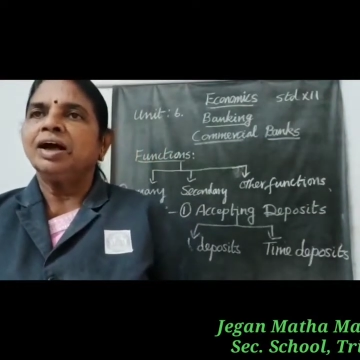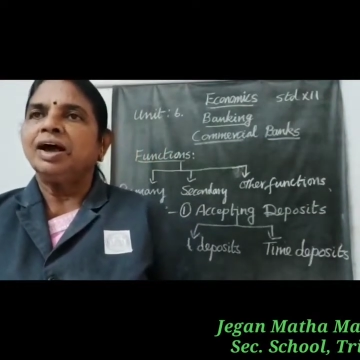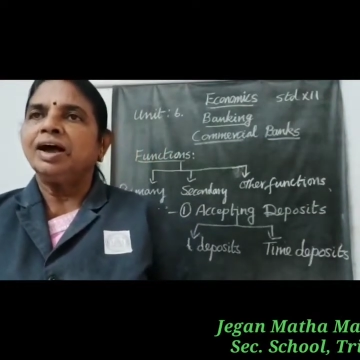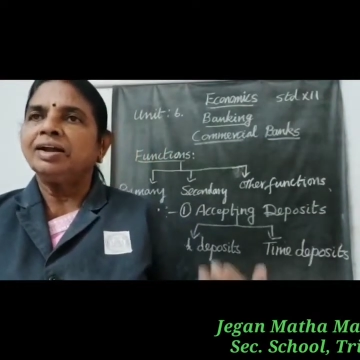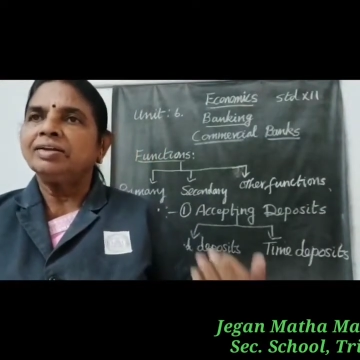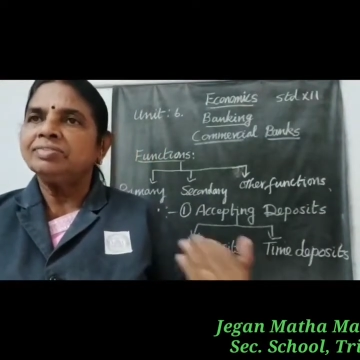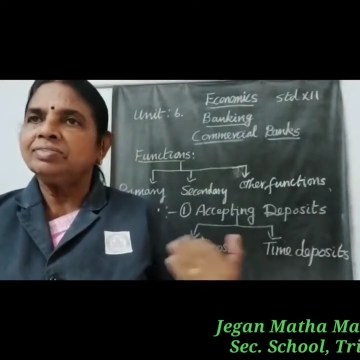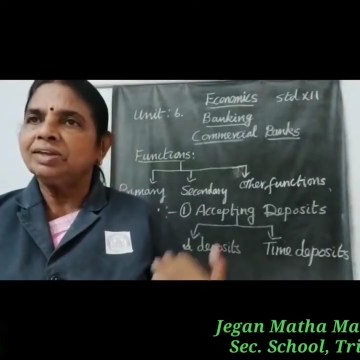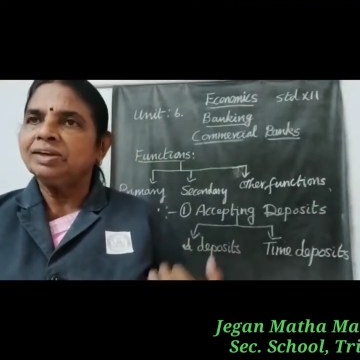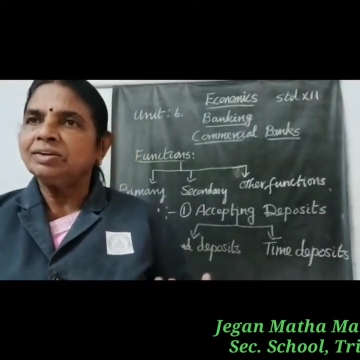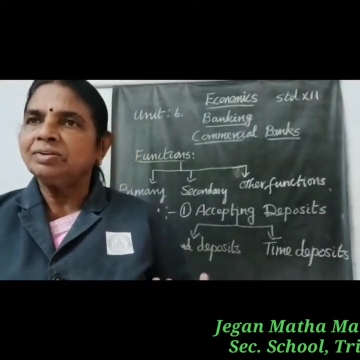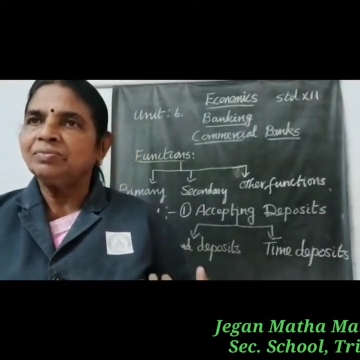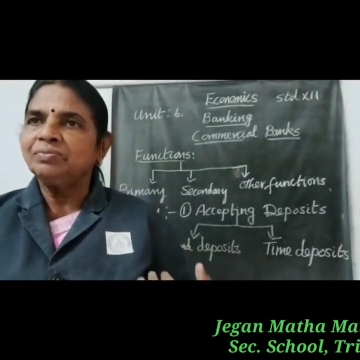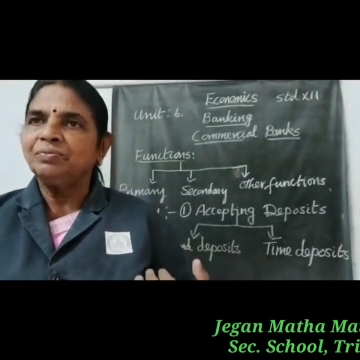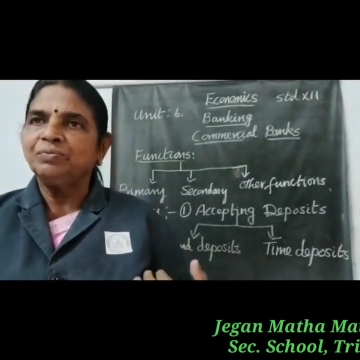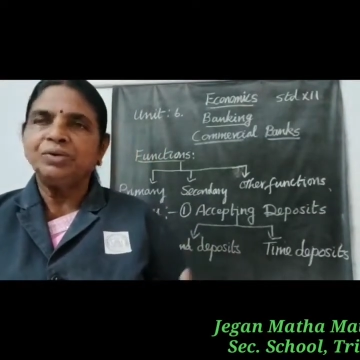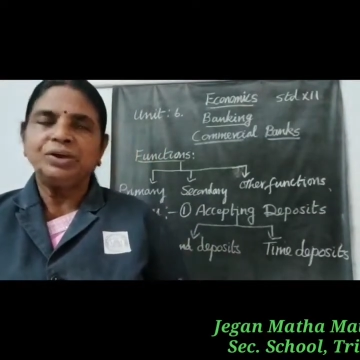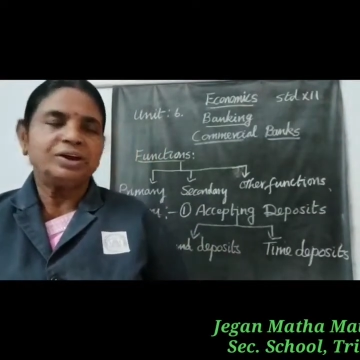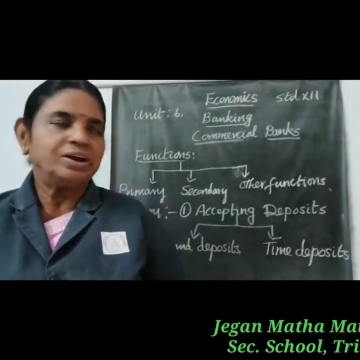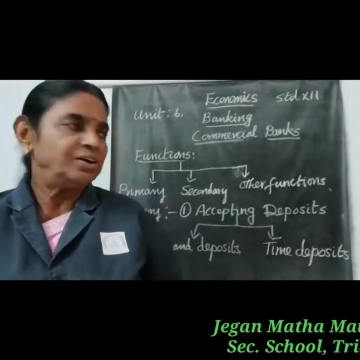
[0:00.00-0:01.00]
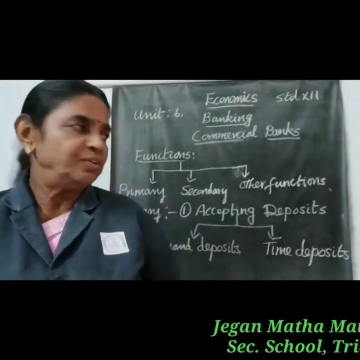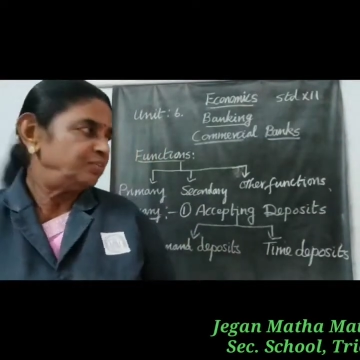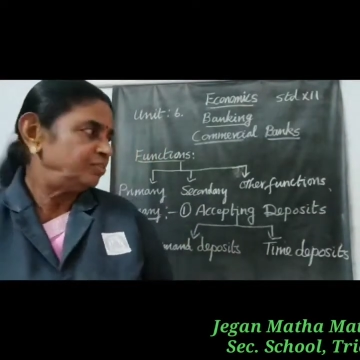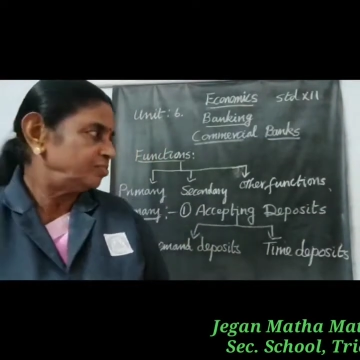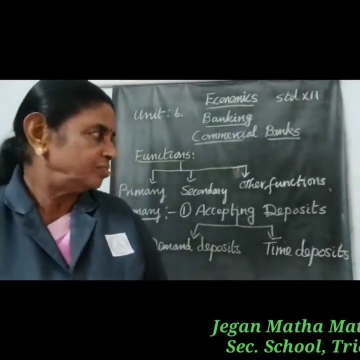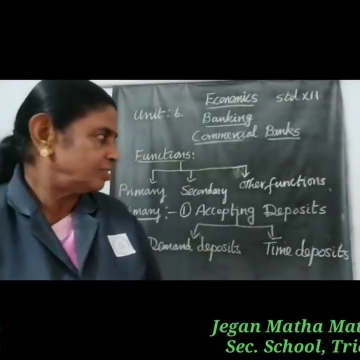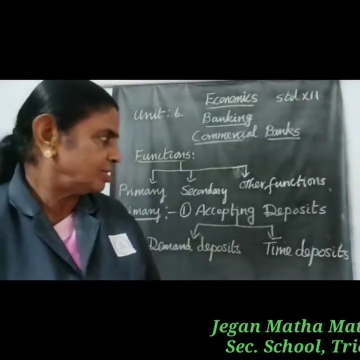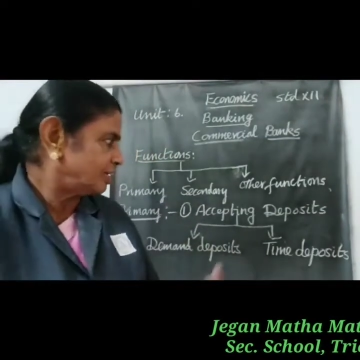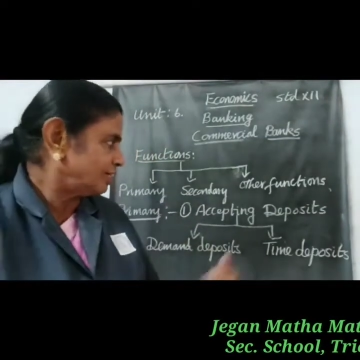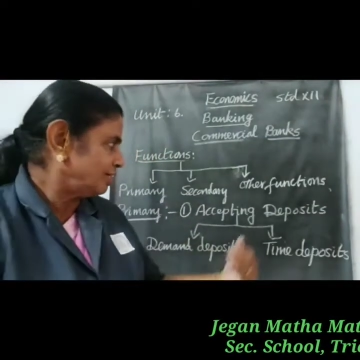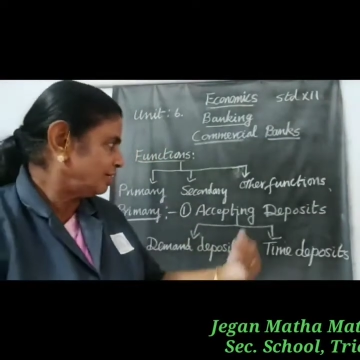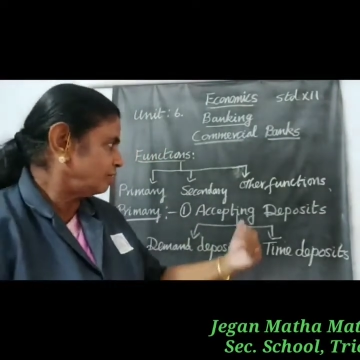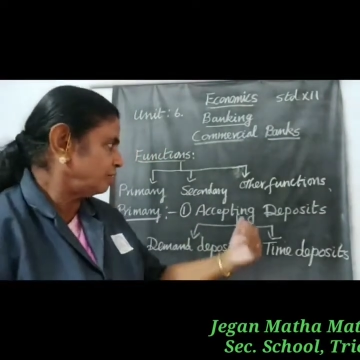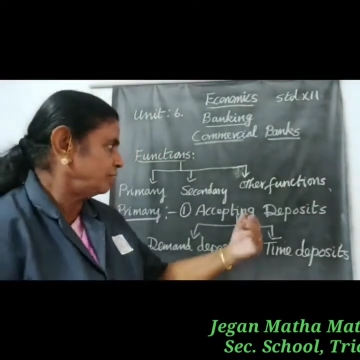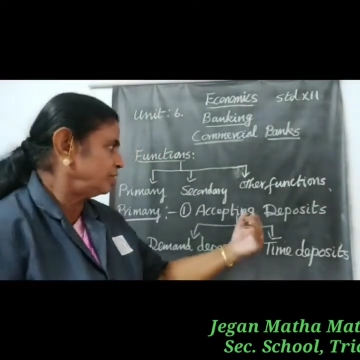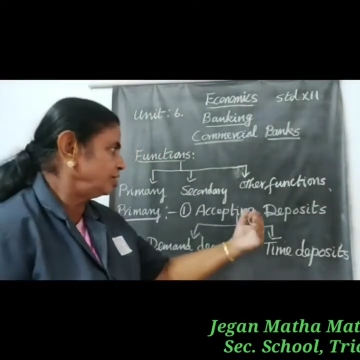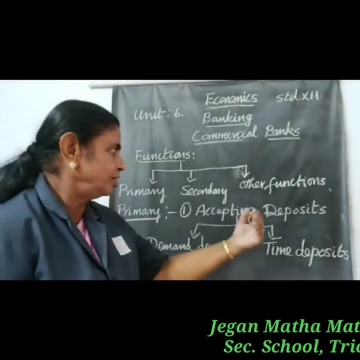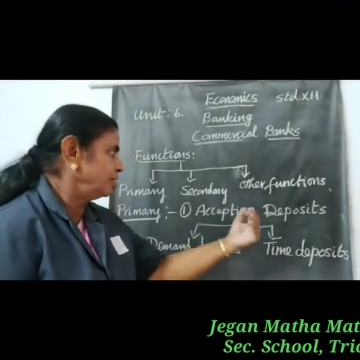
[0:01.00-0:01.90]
And then we have second,